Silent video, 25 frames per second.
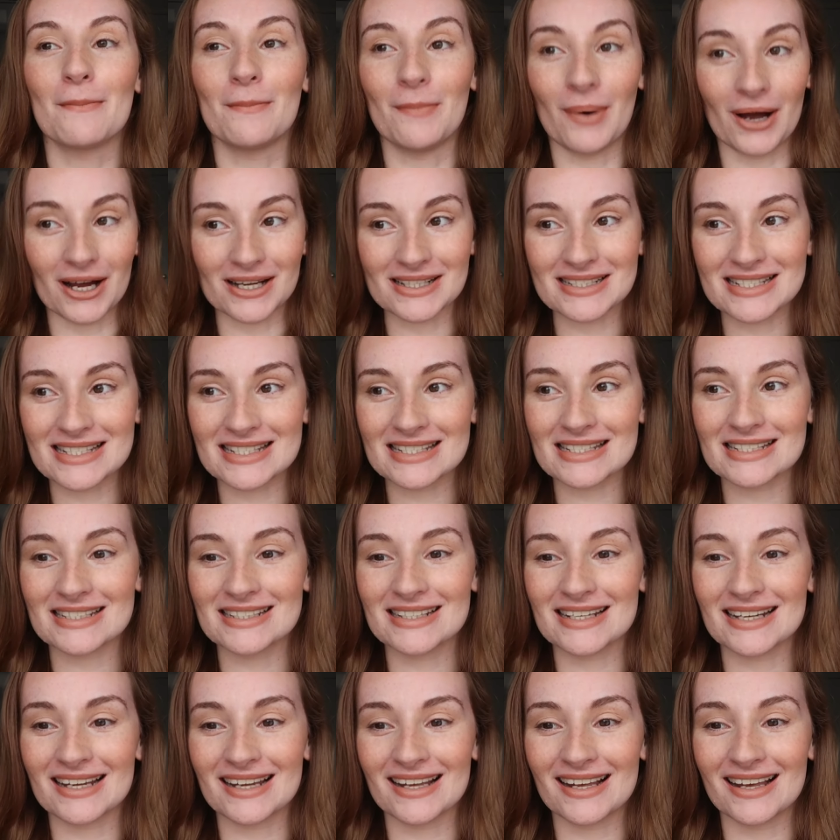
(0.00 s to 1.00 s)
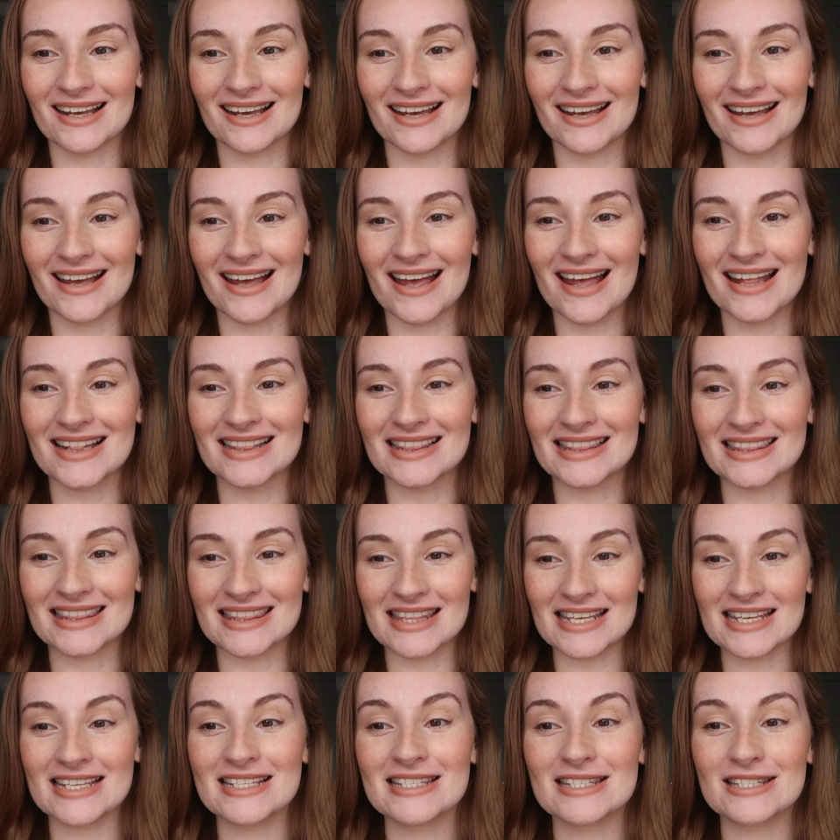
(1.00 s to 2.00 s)
But
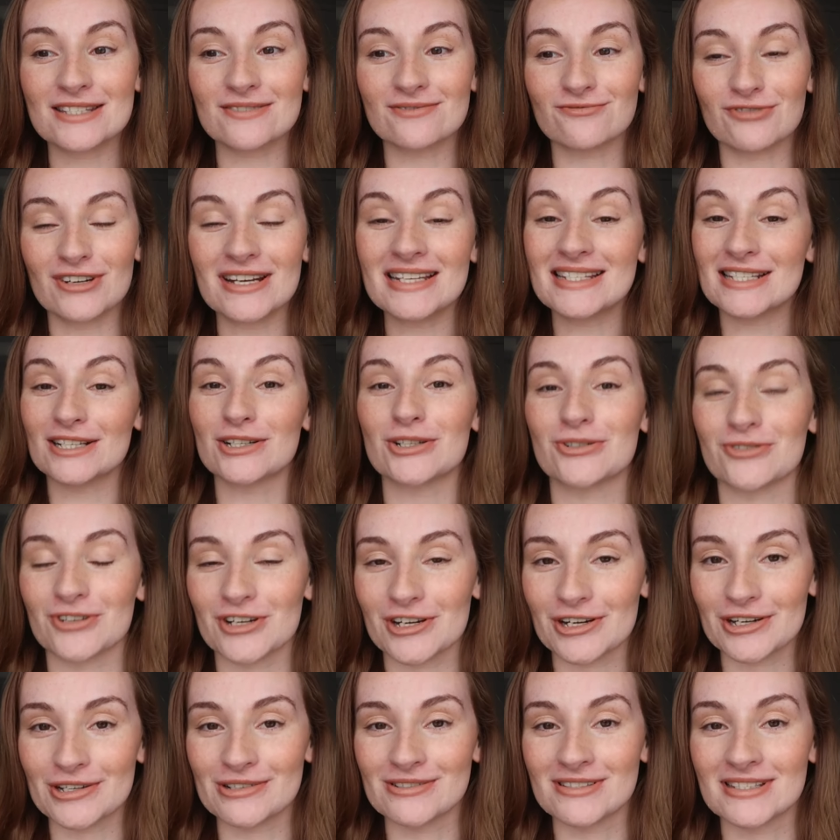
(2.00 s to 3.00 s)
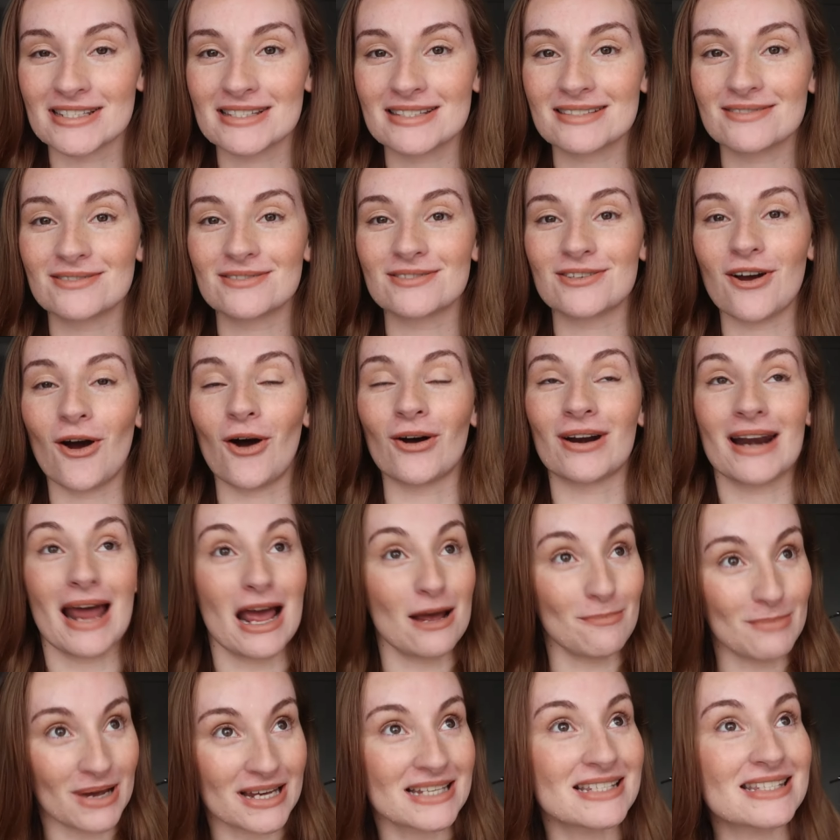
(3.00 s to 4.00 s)
this recent cruise on
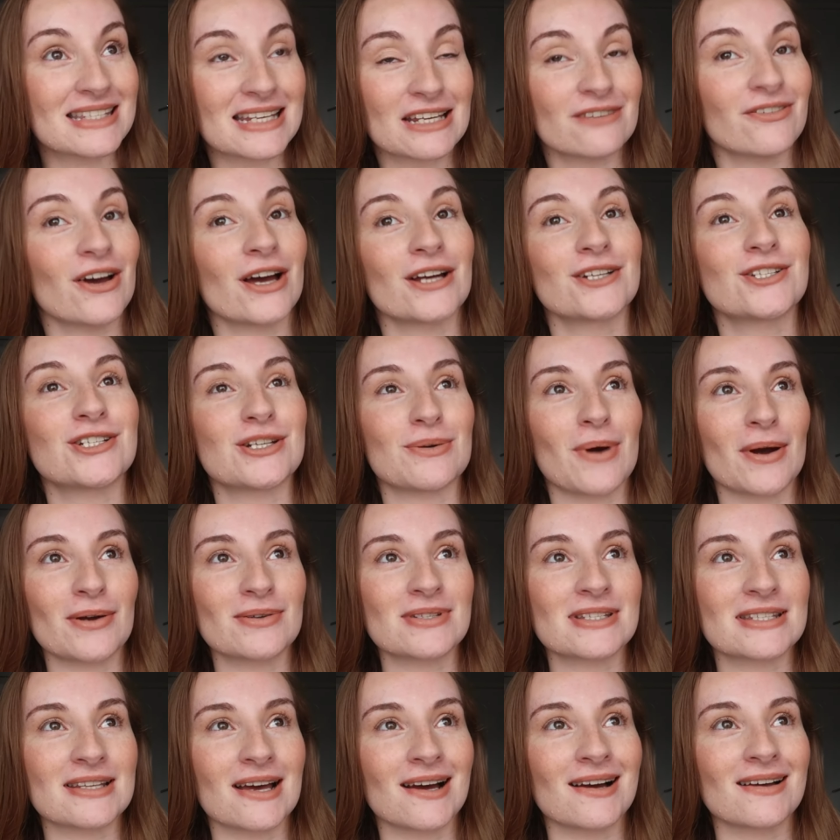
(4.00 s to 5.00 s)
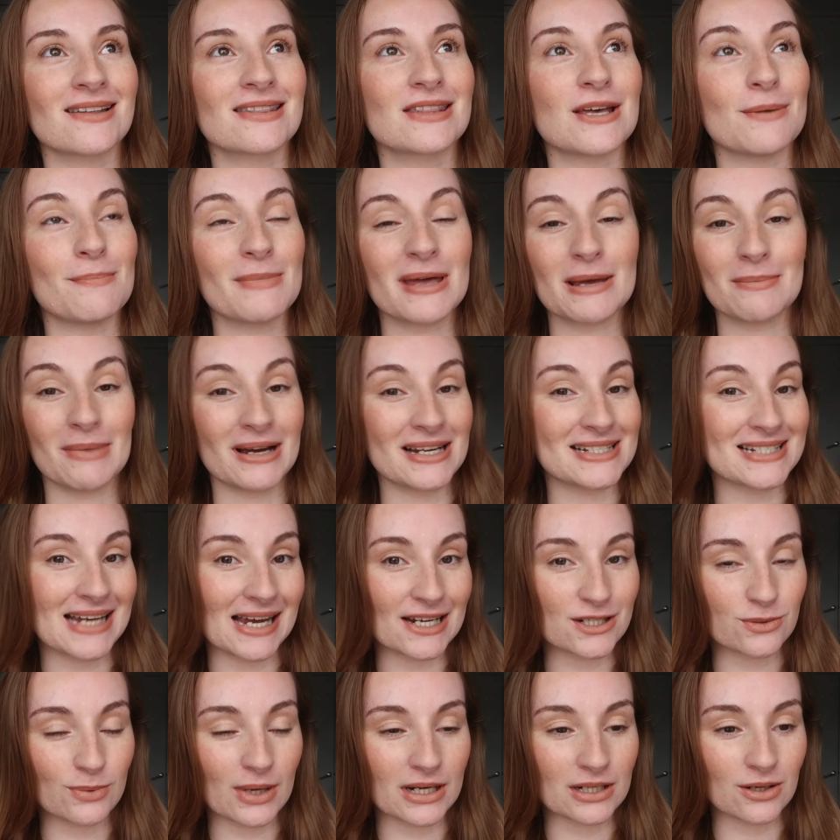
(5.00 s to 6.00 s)
MSC Virtuosa that me and my
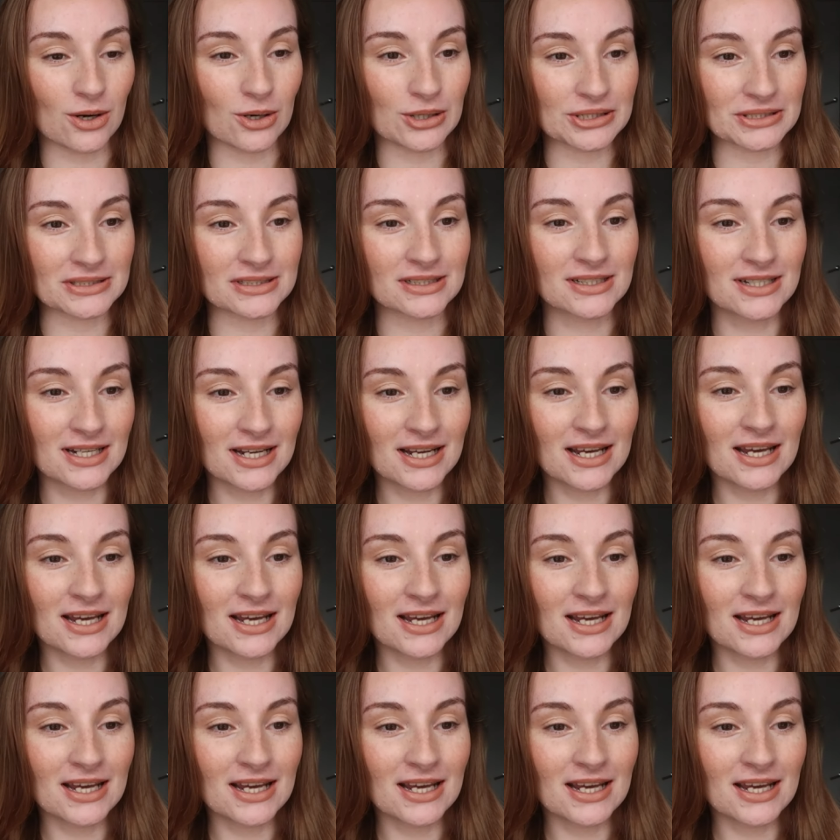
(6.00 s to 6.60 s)
dad went on